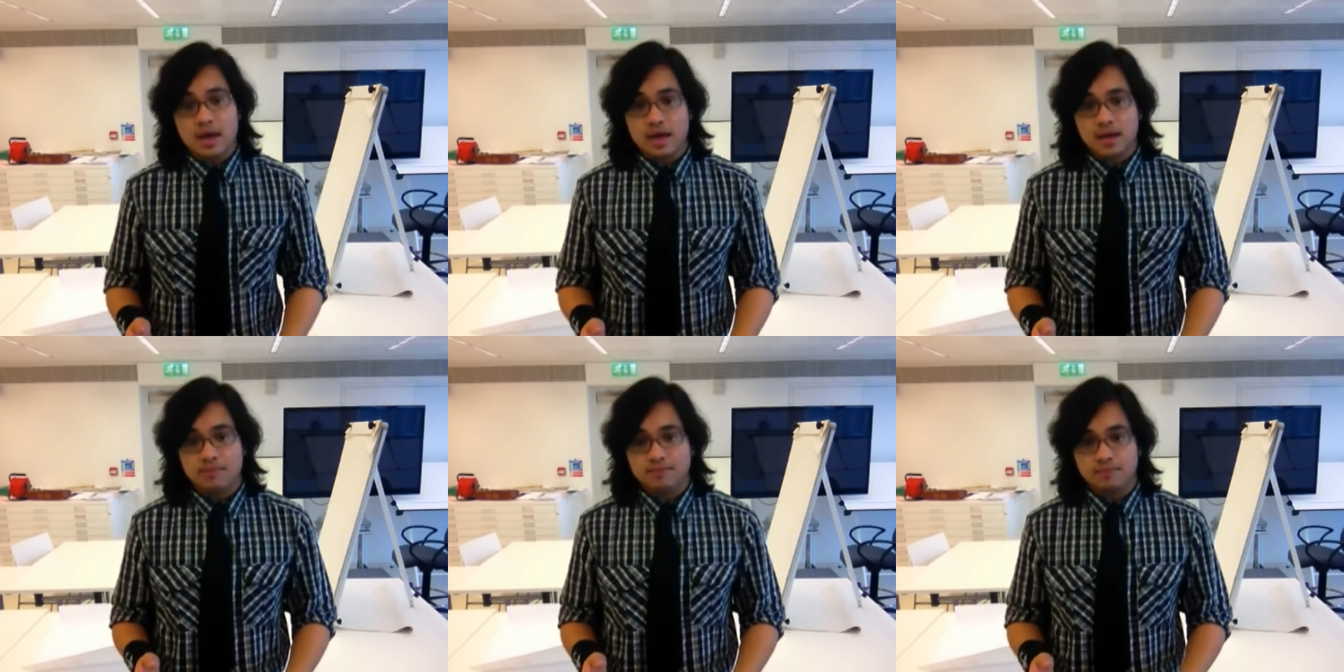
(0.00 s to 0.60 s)

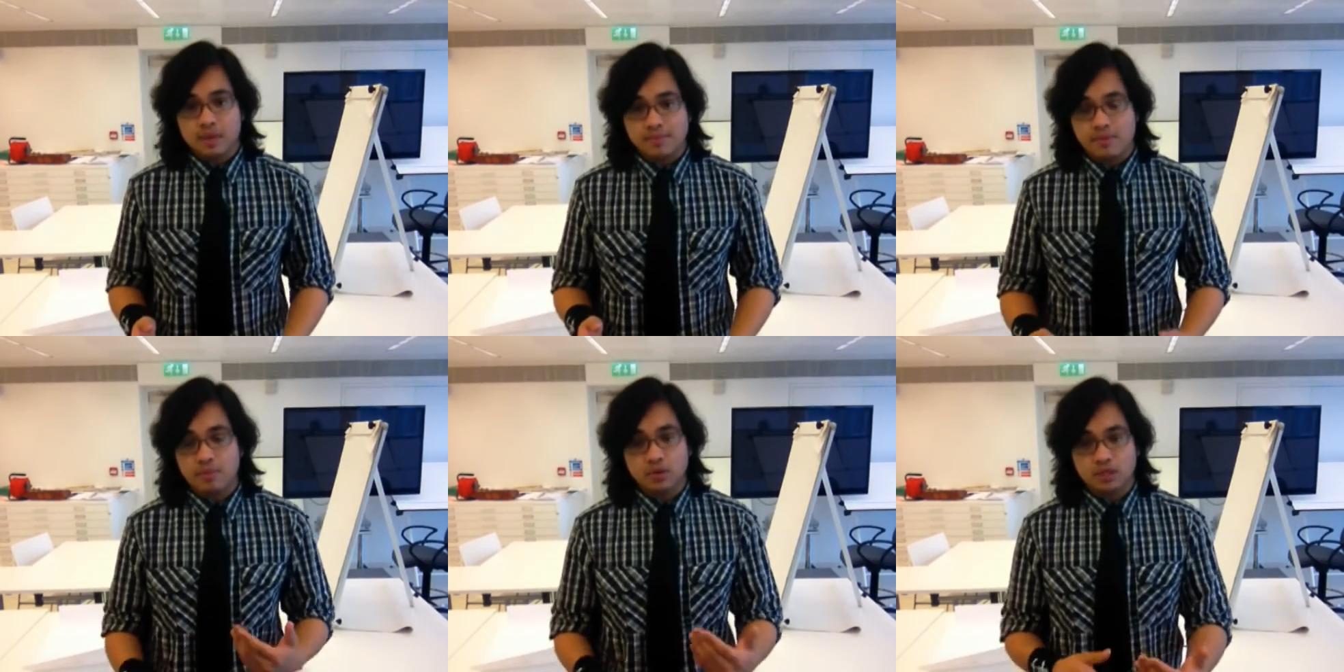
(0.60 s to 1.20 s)
But
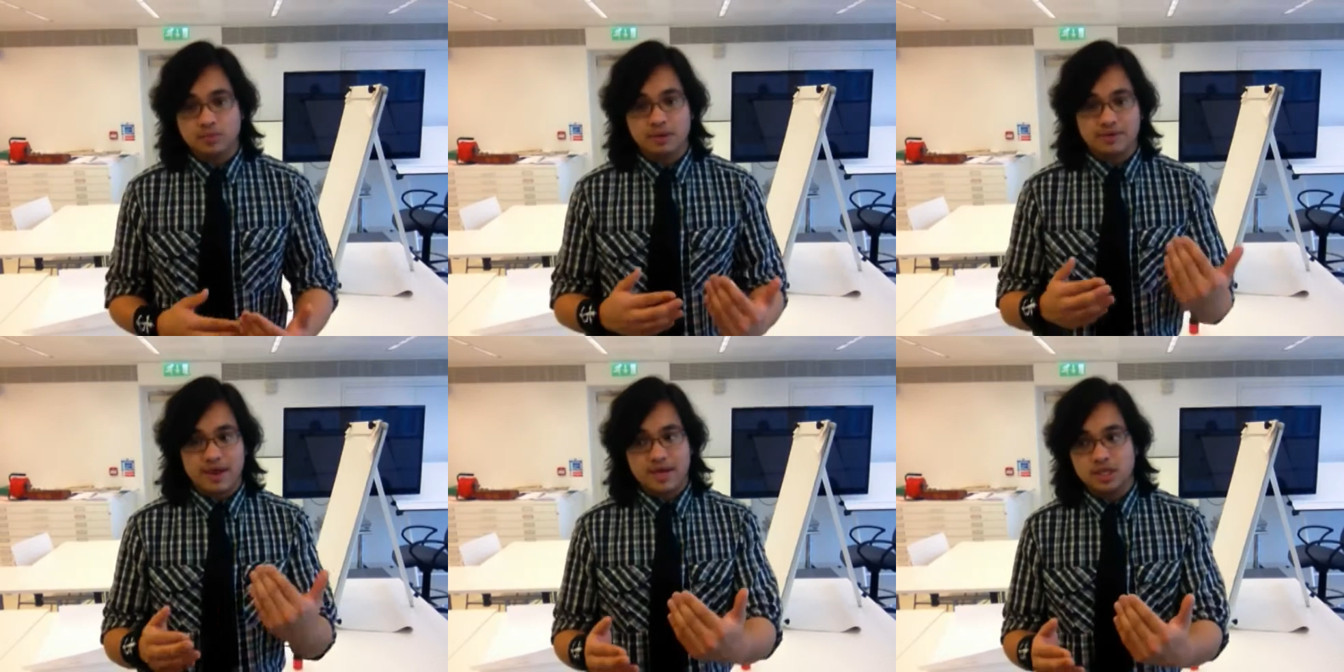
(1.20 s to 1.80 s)
we wanted to bring
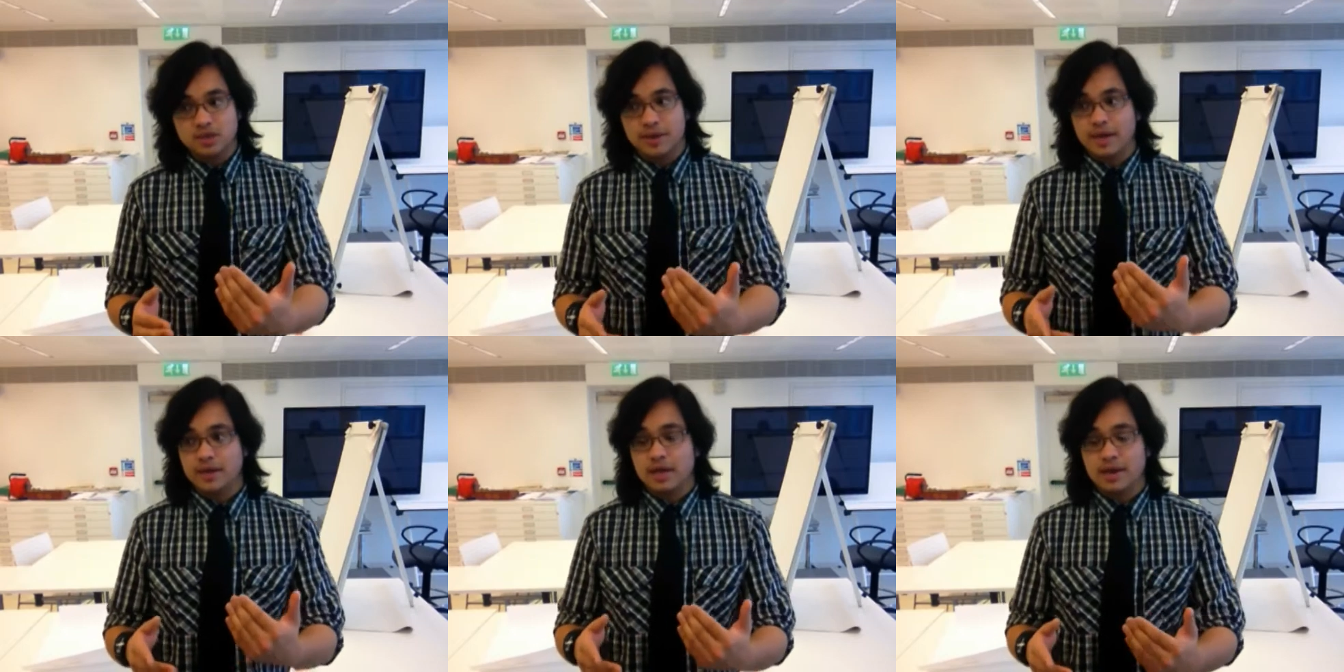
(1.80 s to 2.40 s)
that into
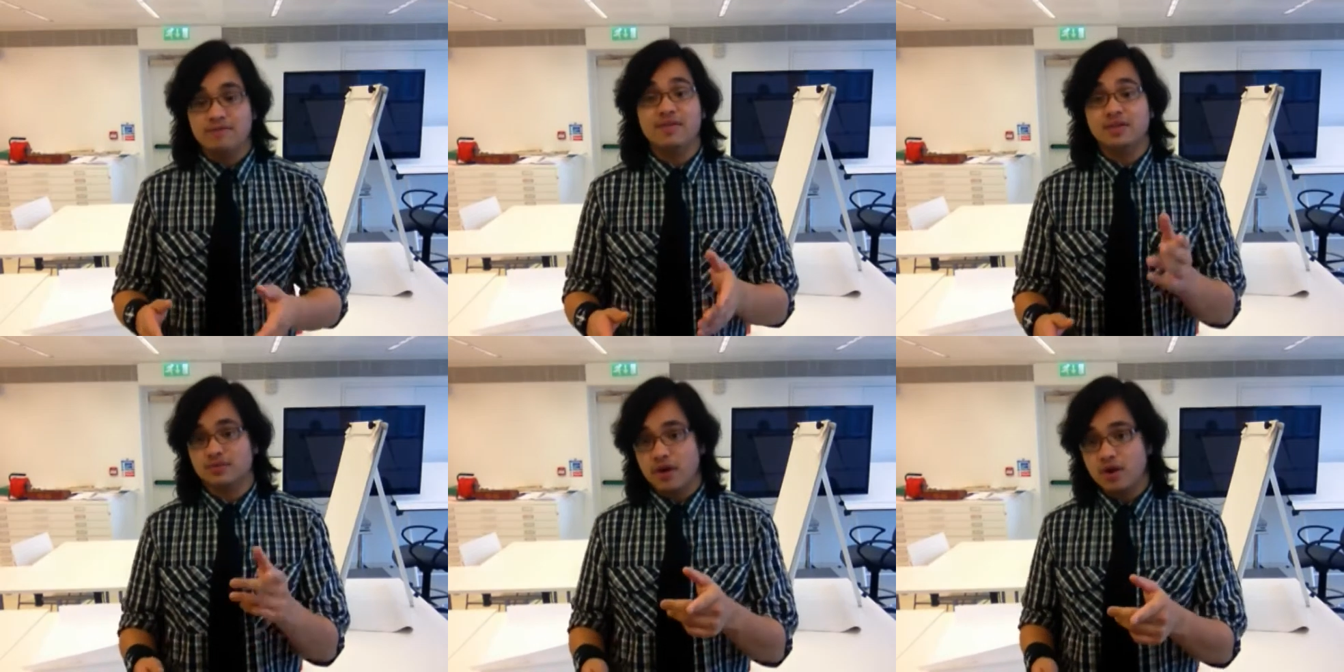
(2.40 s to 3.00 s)
it. In fact,
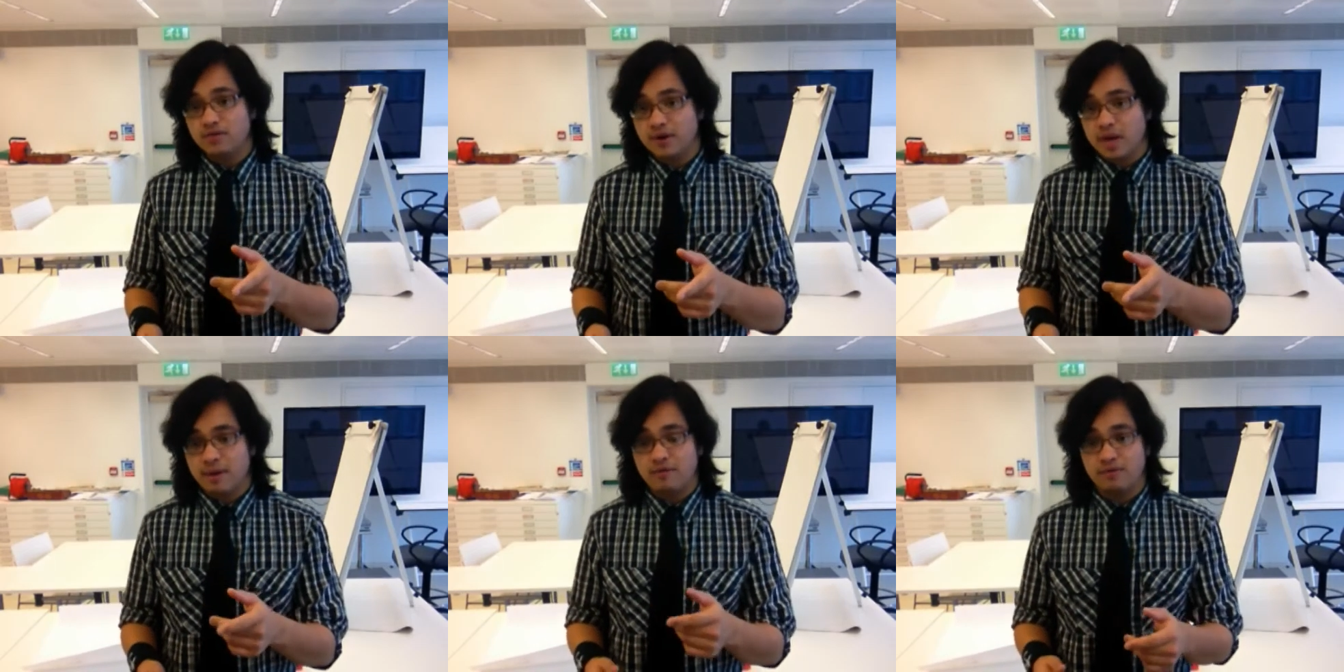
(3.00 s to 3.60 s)
there's a very good
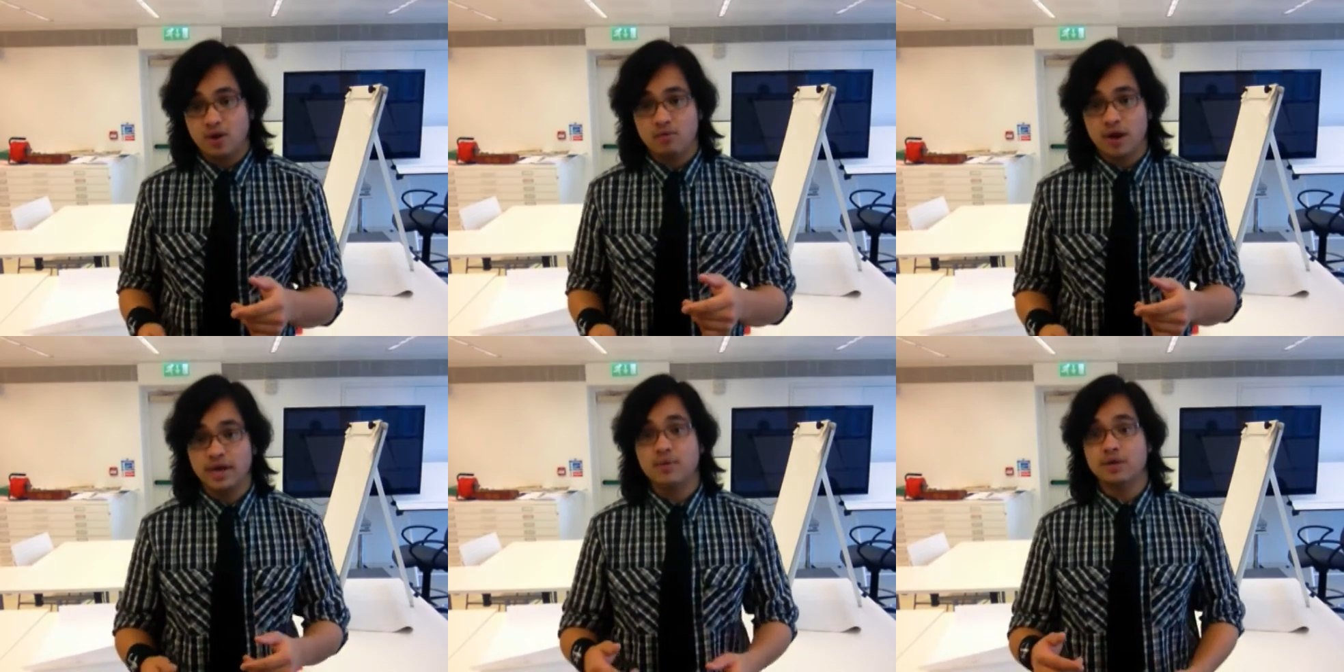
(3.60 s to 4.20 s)
video by
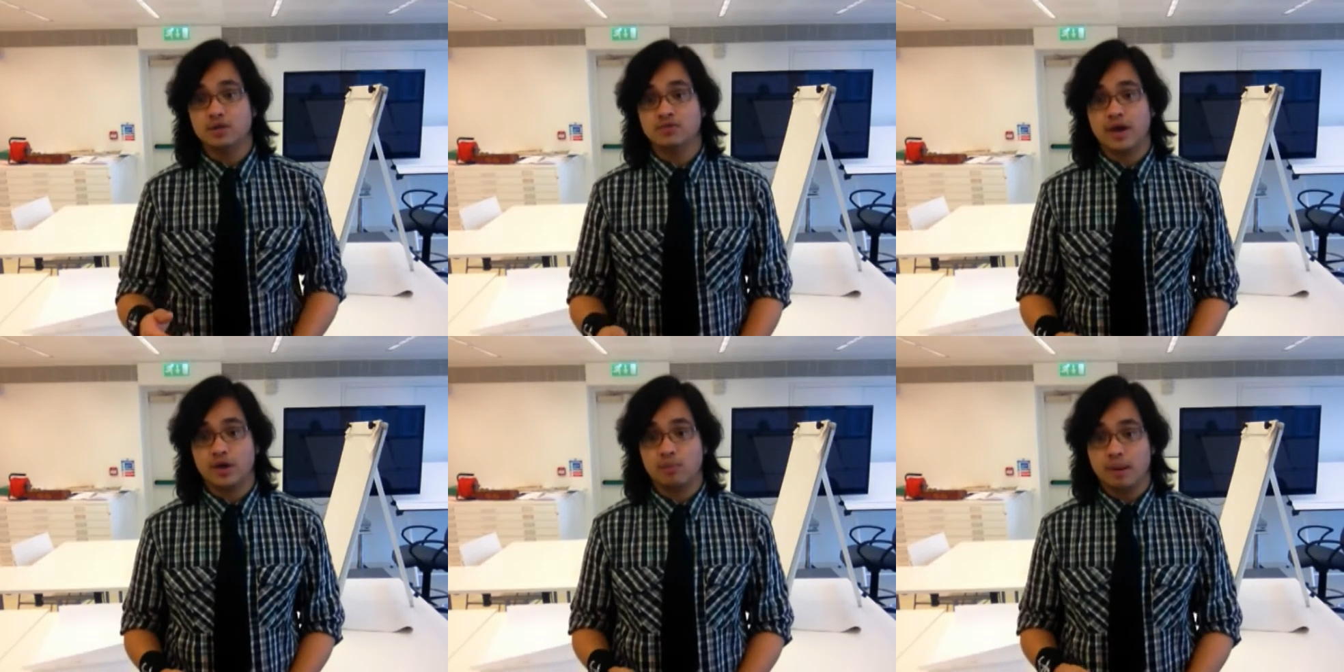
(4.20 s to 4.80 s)
Flowrider, which you'll
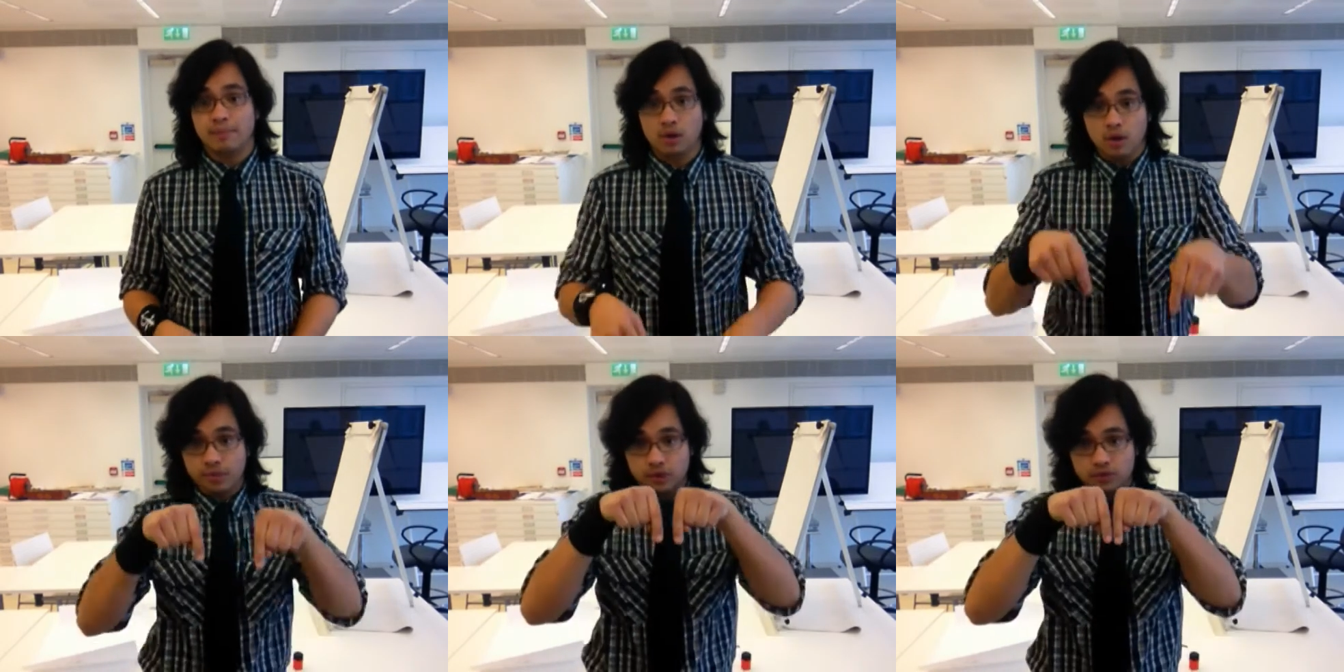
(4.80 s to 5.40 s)
find on my
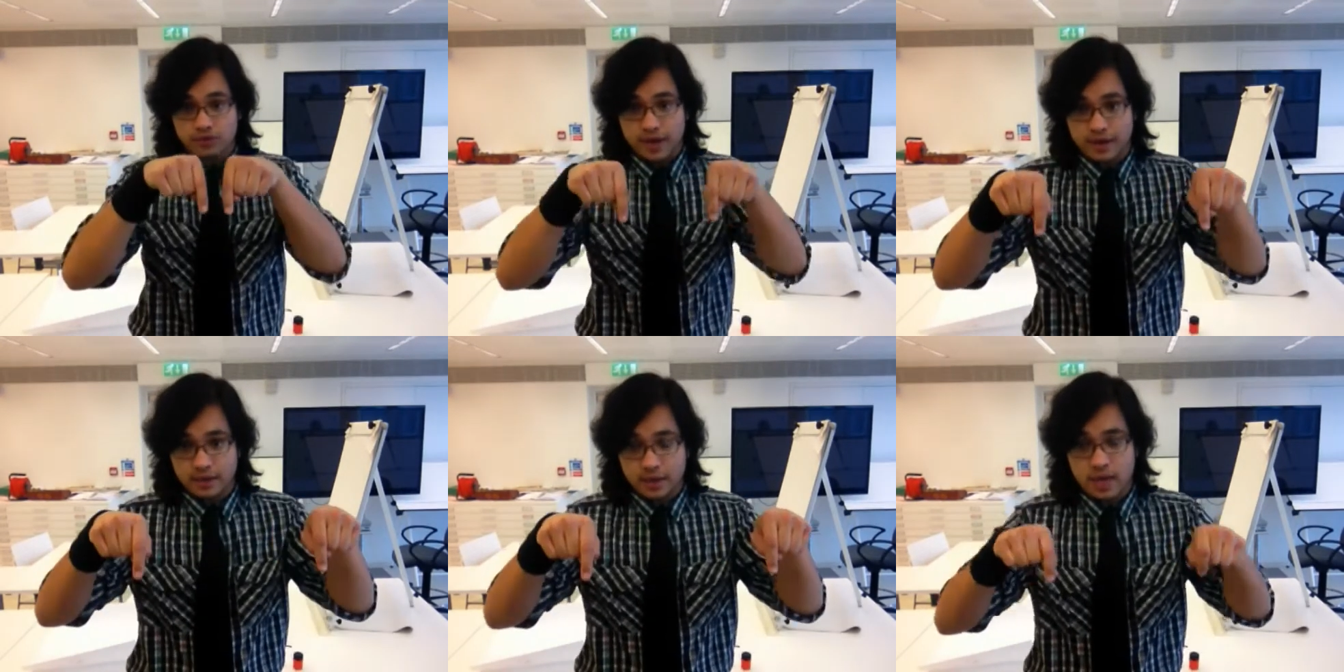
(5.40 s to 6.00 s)
blog, which you'll
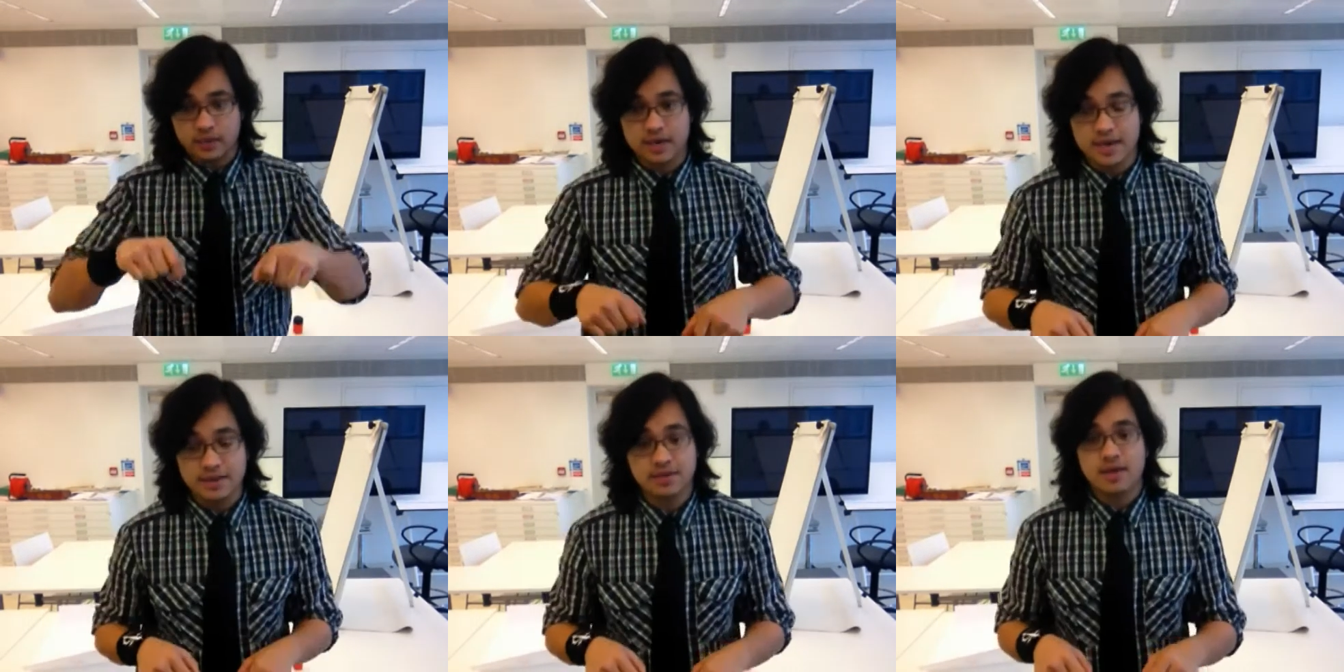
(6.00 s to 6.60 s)
find
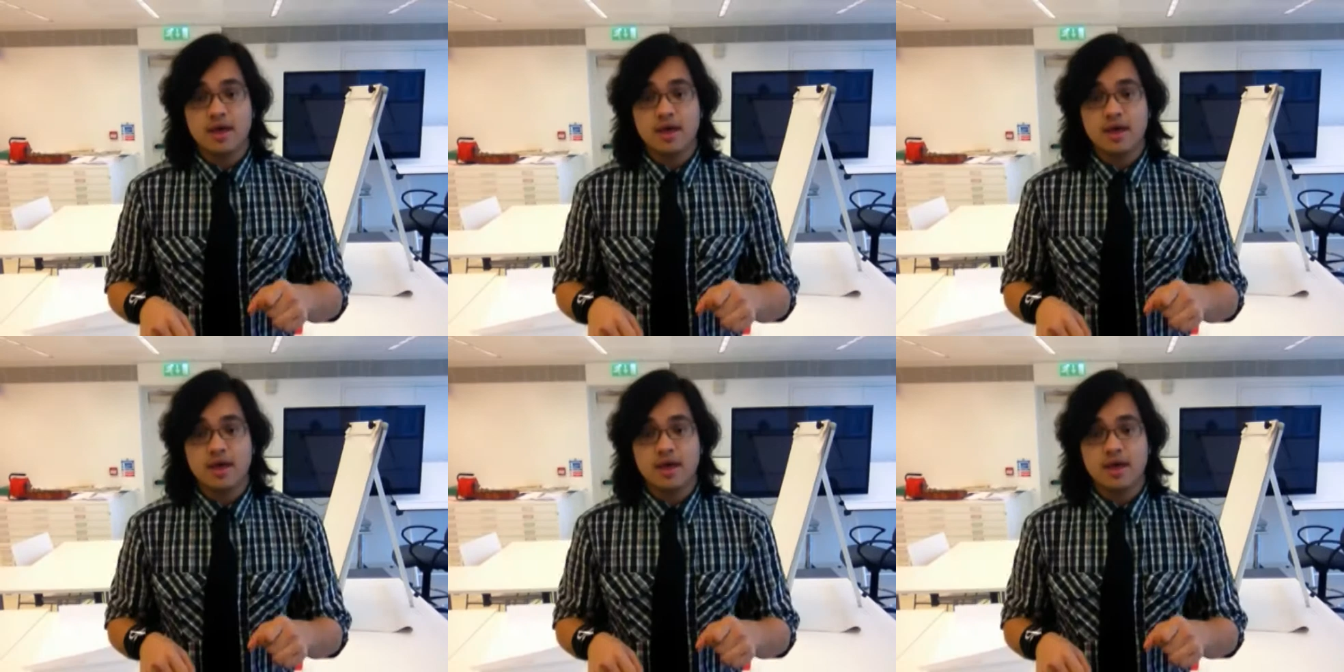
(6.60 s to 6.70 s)
underneath,